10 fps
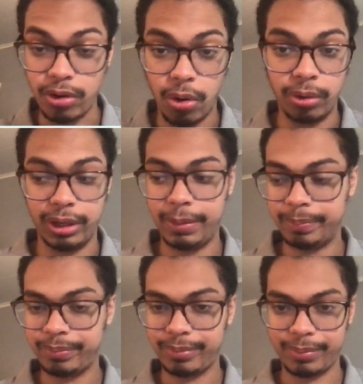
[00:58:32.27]
goalie
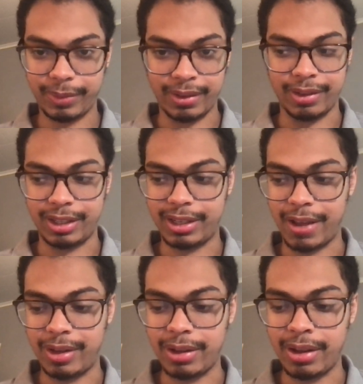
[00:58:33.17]
in the
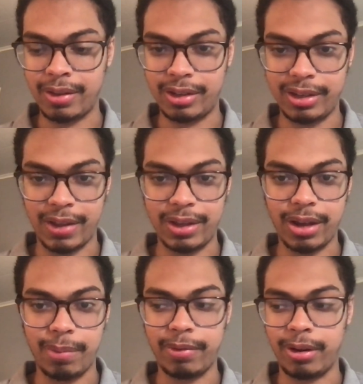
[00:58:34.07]
Stanley in the Stanley
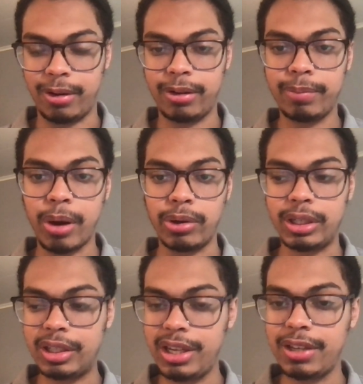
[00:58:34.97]
Cup uh,
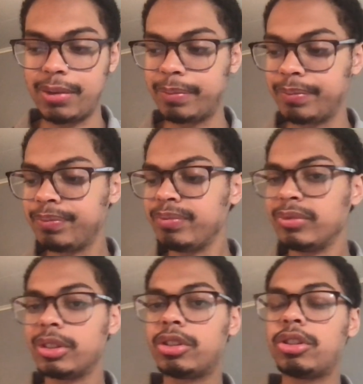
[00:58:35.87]
postseason.
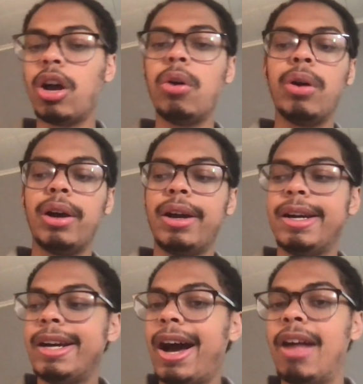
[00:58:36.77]
So.
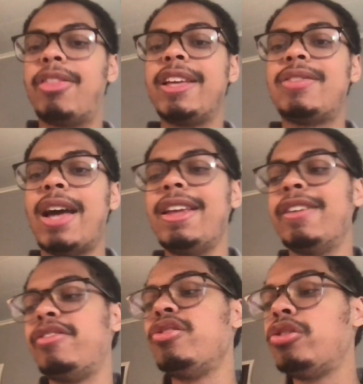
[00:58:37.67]
I think that
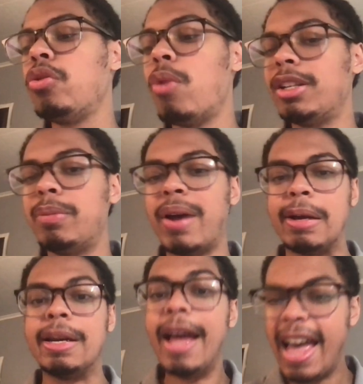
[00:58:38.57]
if you do want to bet
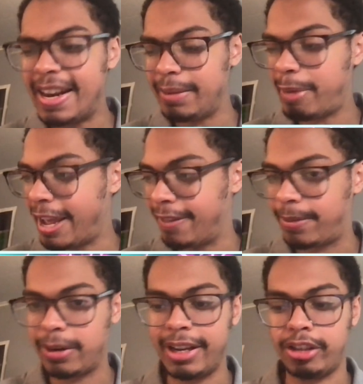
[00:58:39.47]
on any
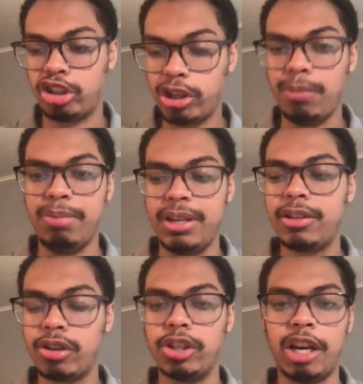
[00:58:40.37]
Panther, it should be
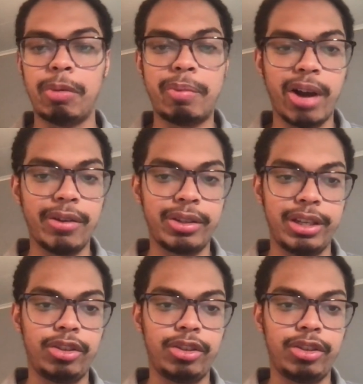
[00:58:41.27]
Sergei Bobrovsky,